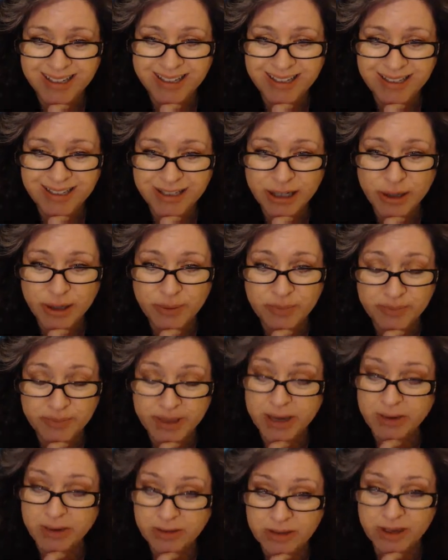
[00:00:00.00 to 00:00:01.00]
So
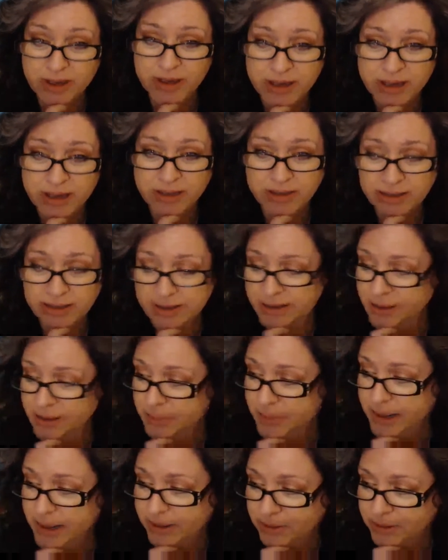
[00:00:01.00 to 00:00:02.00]
yeah, she kind of has
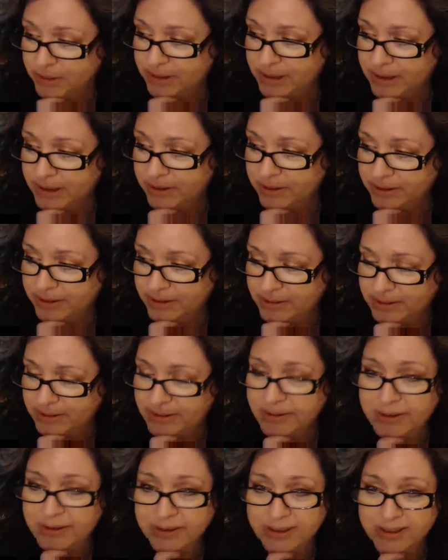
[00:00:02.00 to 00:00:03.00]
Cleopatra hair,
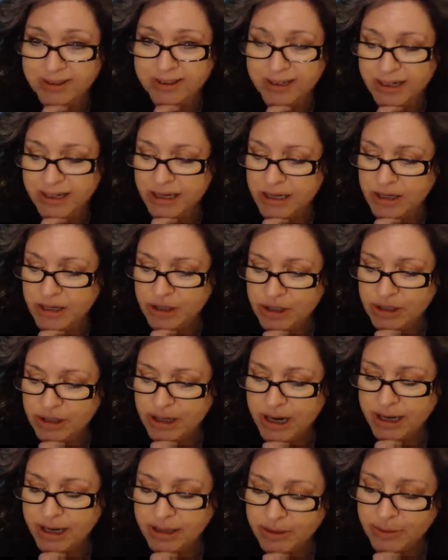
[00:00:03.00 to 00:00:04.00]
doesn't she? She
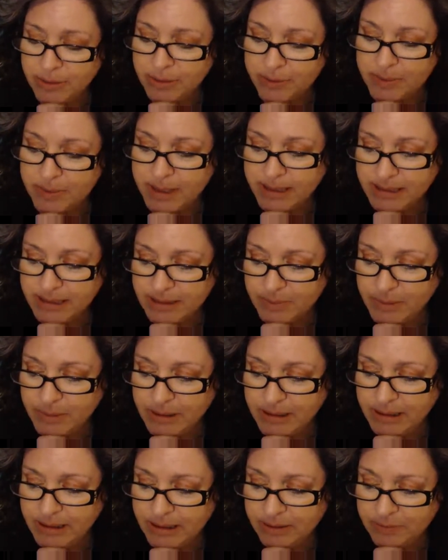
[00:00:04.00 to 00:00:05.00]
kind of reminds
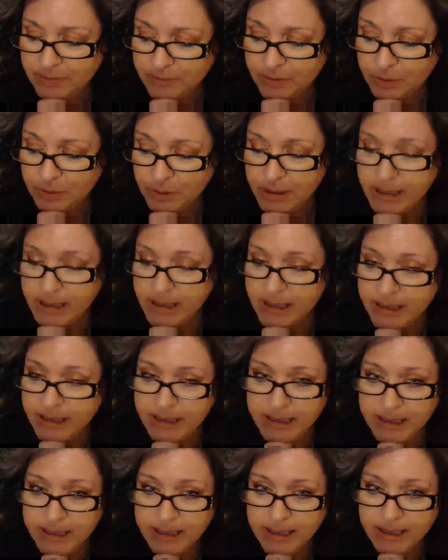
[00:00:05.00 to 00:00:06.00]
me of
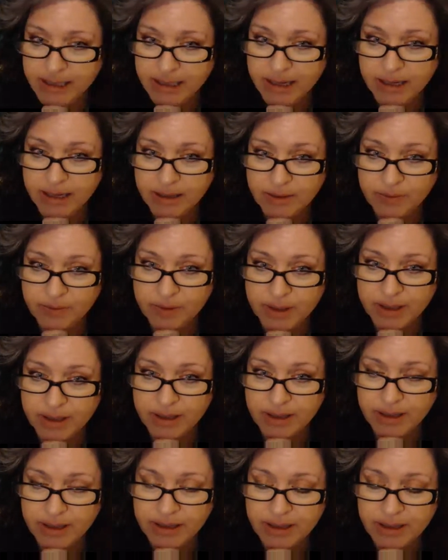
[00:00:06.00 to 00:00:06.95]
Greek, kind of a